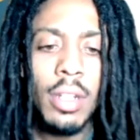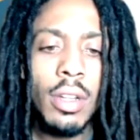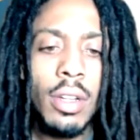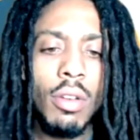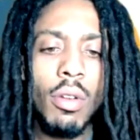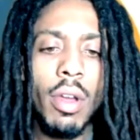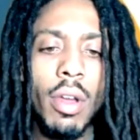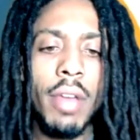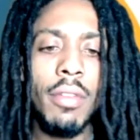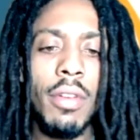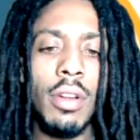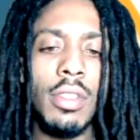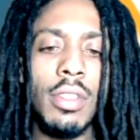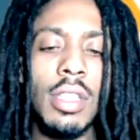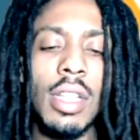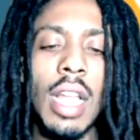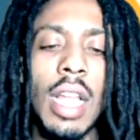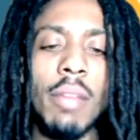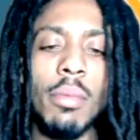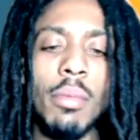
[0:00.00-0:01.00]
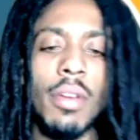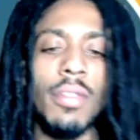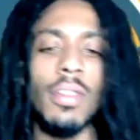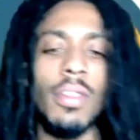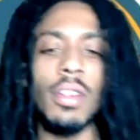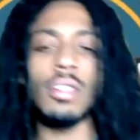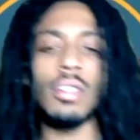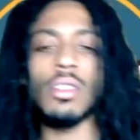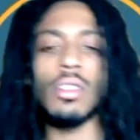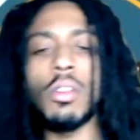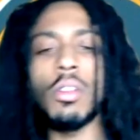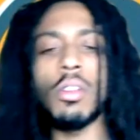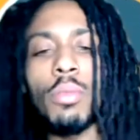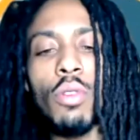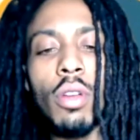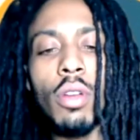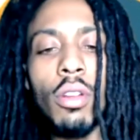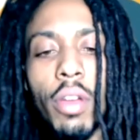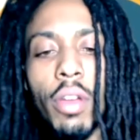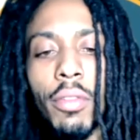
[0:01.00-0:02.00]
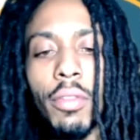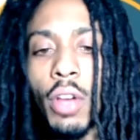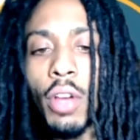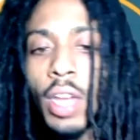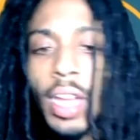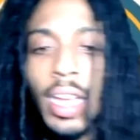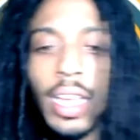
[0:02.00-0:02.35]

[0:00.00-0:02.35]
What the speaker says: Quavo. It's a lot of motherfuckers supporting Quavo.